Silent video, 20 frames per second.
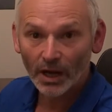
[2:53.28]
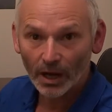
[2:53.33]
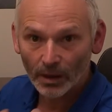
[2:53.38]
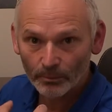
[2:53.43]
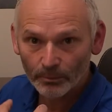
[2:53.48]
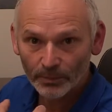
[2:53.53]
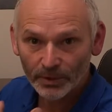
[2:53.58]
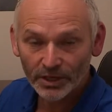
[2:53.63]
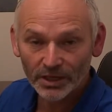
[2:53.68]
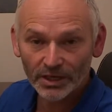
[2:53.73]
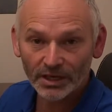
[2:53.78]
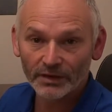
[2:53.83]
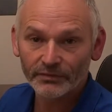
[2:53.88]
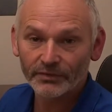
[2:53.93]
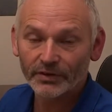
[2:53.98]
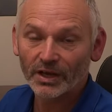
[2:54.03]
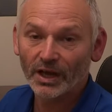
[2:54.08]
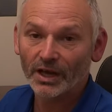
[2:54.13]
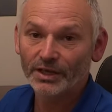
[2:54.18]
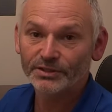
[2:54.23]
a big
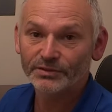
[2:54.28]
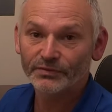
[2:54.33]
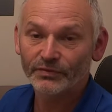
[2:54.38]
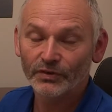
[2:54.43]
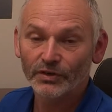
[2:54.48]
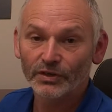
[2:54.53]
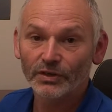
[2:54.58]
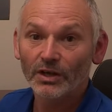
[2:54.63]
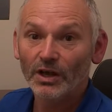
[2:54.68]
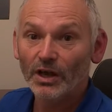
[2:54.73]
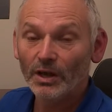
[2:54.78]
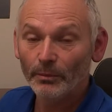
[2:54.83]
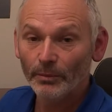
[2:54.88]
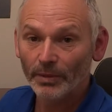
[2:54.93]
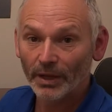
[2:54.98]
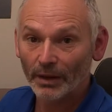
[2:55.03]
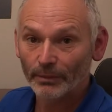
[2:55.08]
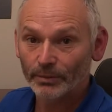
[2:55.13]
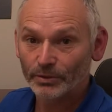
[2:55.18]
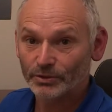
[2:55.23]
enough case for it,
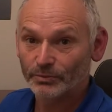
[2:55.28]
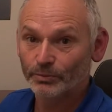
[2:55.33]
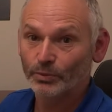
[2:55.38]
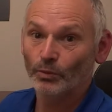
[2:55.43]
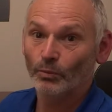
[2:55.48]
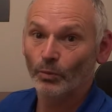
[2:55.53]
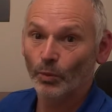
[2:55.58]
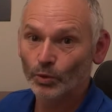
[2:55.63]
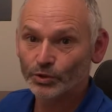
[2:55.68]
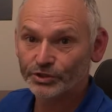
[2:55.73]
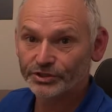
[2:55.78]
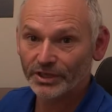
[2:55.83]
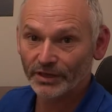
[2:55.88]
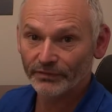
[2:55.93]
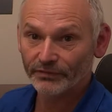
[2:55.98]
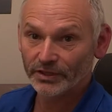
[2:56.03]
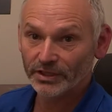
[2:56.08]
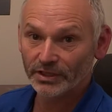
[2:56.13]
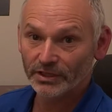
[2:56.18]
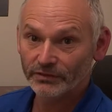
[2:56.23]
be able to put more
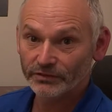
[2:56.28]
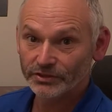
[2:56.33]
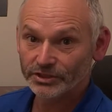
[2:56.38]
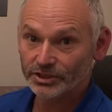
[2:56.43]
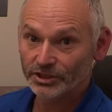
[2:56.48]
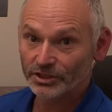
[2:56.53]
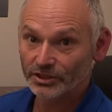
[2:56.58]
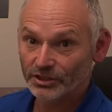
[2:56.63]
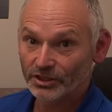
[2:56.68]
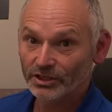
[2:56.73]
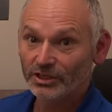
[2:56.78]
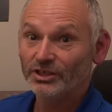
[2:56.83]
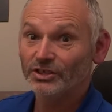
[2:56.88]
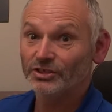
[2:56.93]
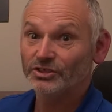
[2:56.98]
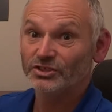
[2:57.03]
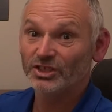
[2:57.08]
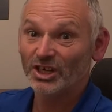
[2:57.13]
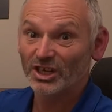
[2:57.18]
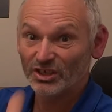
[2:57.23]
stuff in if you need
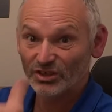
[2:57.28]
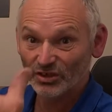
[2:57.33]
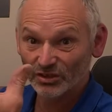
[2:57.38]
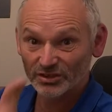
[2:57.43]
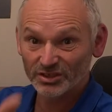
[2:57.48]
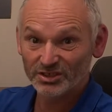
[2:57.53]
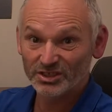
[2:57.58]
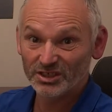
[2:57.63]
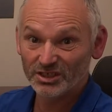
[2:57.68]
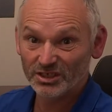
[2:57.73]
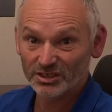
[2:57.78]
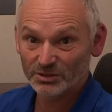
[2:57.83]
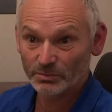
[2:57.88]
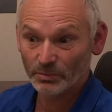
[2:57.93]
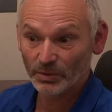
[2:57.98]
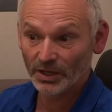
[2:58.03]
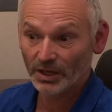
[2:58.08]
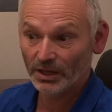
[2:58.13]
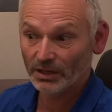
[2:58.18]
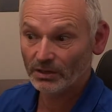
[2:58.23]
as technology gets
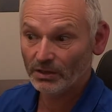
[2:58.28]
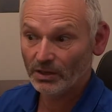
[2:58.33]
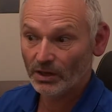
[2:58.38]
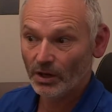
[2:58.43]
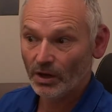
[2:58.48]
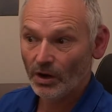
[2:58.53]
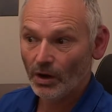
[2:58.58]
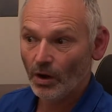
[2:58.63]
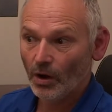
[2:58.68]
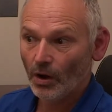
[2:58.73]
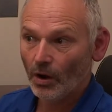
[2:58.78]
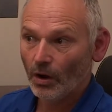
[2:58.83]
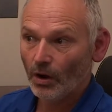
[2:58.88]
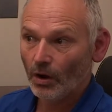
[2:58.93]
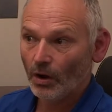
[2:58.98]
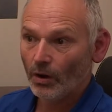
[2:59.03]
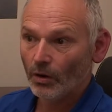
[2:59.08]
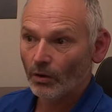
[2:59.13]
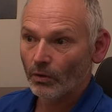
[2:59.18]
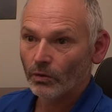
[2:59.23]
better.
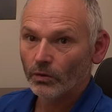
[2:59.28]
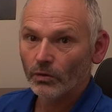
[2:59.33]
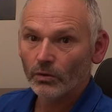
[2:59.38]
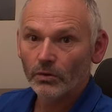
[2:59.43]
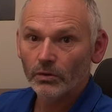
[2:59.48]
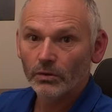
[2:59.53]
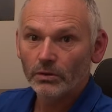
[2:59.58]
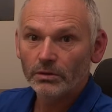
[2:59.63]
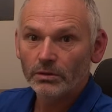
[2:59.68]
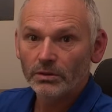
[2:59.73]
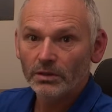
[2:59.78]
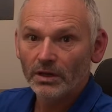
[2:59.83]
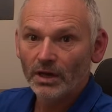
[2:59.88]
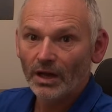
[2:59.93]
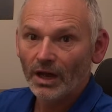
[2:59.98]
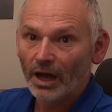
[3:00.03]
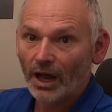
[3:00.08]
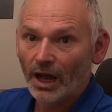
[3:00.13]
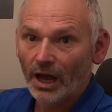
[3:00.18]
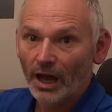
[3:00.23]
Or
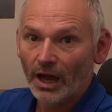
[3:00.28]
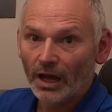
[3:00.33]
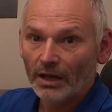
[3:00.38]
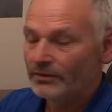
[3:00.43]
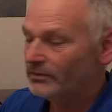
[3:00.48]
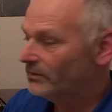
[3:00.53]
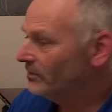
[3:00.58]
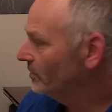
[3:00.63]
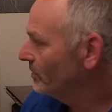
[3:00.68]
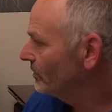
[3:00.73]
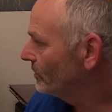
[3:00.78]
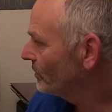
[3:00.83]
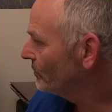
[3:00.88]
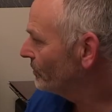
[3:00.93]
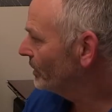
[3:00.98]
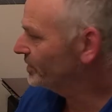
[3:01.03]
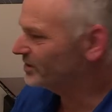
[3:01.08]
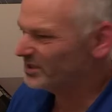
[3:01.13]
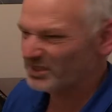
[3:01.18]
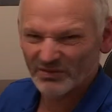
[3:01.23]
the
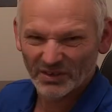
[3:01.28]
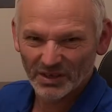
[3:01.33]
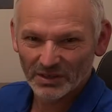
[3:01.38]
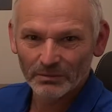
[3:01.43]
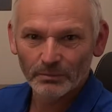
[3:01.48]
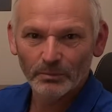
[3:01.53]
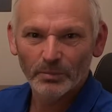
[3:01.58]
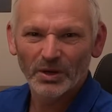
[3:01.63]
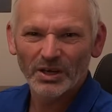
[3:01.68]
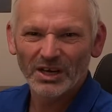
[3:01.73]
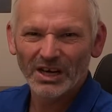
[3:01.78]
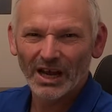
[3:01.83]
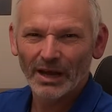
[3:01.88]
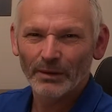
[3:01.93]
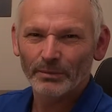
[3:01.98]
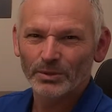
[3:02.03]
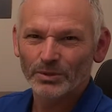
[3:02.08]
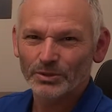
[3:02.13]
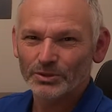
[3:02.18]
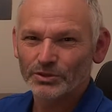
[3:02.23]
rest of it, being
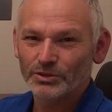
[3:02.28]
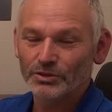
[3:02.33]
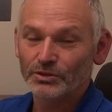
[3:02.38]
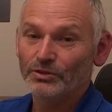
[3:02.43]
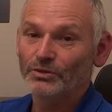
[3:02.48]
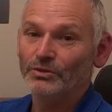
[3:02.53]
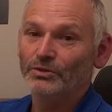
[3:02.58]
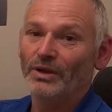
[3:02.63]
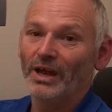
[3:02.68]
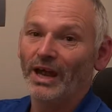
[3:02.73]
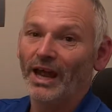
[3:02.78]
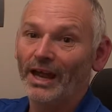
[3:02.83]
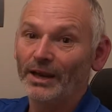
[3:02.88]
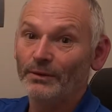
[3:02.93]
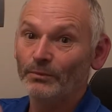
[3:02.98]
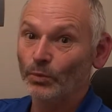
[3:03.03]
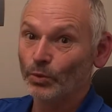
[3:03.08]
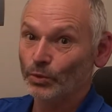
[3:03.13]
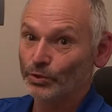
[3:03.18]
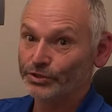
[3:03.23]
able to
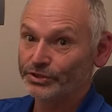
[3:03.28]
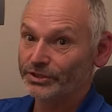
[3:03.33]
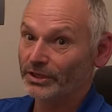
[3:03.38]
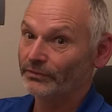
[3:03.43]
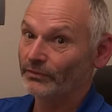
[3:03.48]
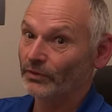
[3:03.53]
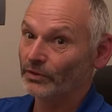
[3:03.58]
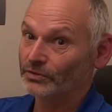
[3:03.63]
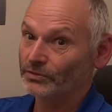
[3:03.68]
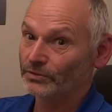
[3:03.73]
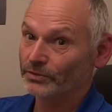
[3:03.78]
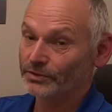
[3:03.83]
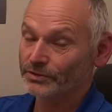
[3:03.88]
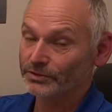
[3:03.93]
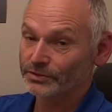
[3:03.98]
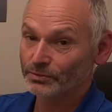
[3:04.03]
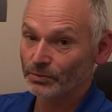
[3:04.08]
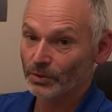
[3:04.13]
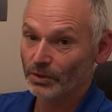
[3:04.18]
add more stuff onto it as